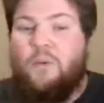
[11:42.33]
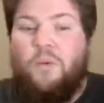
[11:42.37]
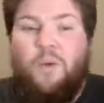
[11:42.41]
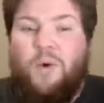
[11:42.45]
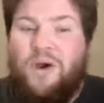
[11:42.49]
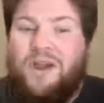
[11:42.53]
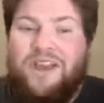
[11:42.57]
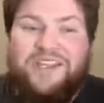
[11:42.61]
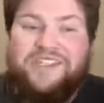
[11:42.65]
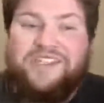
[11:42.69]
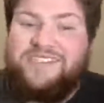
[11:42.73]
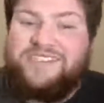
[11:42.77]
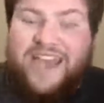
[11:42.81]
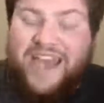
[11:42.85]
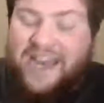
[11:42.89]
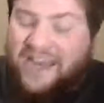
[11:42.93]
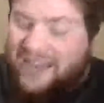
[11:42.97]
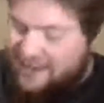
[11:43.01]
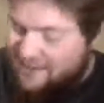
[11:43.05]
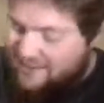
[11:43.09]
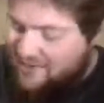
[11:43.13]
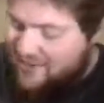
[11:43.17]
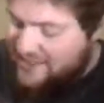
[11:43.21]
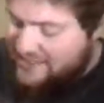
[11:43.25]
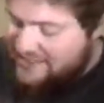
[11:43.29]
what is any
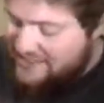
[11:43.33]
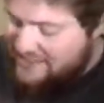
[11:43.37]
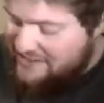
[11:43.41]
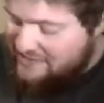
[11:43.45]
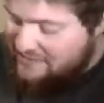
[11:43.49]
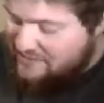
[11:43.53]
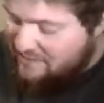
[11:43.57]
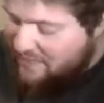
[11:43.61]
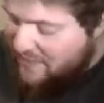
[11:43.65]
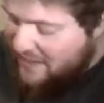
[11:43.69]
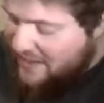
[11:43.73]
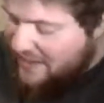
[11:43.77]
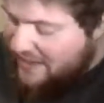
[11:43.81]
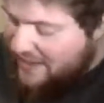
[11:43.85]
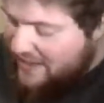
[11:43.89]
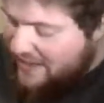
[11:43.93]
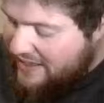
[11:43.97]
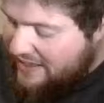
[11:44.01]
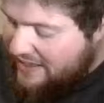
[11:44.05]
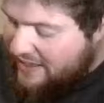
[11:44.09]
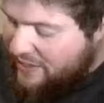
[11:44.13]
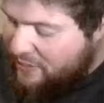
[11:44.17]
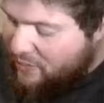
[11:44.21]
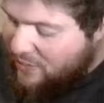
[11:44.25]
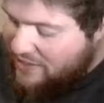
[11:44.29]
of this?
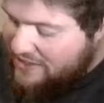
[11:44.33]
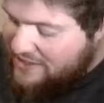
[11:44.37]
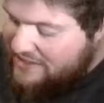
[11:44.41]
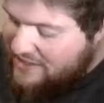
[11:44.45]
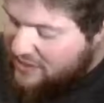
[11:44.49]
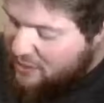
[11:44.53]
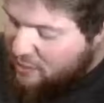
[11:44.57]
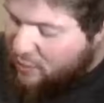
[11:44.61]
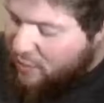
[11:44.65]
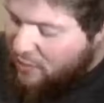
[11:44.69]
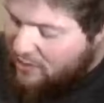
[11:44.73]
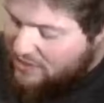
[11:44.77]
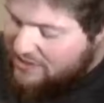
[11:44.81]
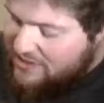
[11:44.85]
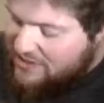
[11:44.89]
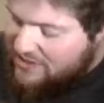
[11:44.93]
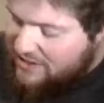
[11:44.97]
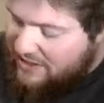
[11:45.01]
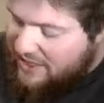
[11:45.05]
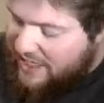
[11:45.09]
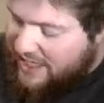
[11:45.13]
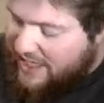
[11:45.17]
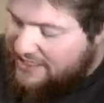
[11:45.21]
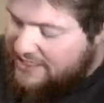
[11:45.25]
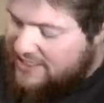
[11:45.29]
Like, what is the
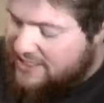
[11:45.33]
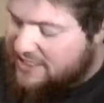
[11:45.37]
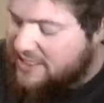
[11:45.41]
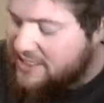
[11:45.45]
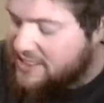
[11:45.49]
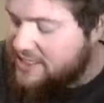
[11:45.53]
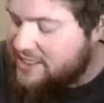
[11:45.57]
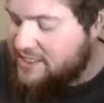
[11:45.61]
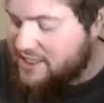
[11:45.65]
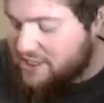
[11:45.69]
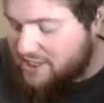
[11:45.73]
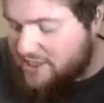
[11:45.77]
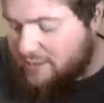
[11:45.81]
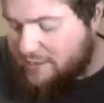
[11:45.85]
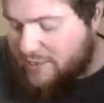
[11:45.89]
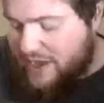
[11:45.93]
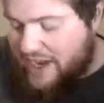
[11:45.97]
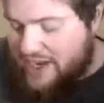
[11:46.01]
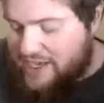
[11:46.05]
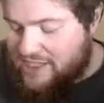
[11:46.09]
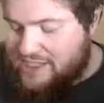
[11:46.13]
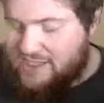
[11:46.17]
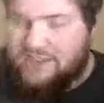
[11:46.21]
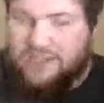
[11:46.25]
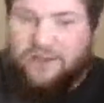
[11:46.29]
Wazderlands? And then you turn the
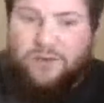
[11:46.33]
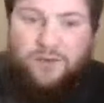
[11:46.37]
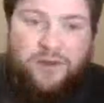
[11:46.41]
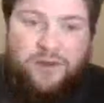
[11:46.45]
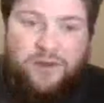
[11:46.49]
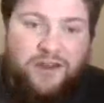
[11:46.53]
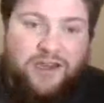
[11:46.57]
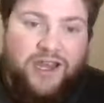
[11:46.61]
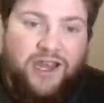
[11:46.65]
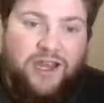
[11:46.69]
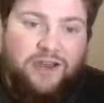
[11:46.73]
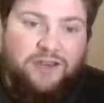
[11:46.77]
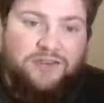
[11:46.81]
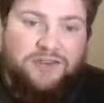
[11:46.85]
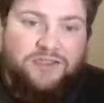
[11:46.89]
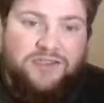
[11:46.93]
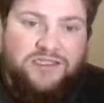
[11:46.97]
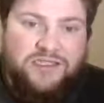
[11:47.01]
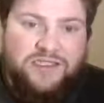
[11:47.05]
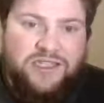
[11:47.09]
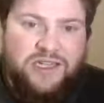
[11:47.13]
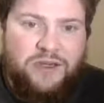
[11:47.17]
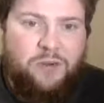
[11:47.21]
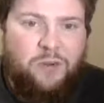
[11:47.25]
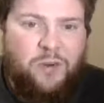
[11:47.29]
page, and like one of the characters
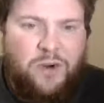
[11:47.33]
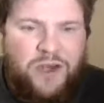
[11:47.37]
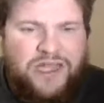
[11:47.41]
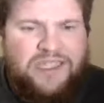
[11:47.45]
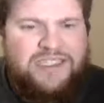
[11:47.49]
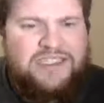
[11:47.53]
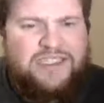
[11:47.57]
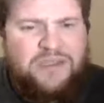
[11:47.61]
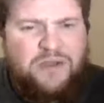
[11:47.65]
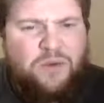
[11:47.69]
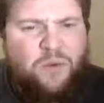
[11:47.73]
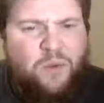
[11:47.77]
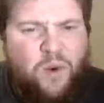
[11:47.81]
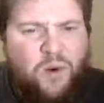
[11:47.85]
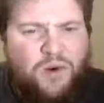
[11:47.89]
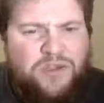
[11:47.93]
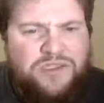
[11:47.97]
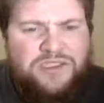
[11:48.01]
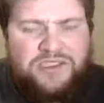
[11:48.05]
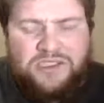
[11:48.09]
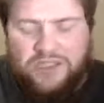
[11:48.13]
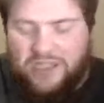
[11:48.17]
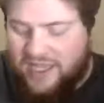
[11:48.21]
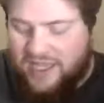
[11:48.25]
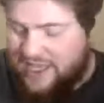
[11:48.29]
is like, what is the
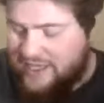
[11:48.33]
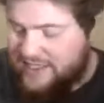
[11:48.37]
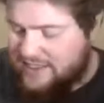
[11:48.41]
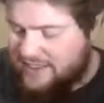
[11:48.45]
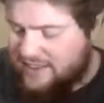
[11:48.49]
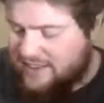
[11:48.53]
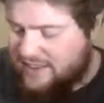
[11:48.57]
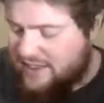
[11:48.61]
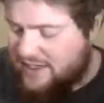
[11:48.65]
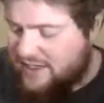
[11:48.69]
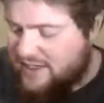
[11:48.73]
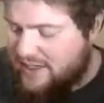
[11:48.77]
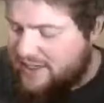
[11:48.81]
Wazderlands?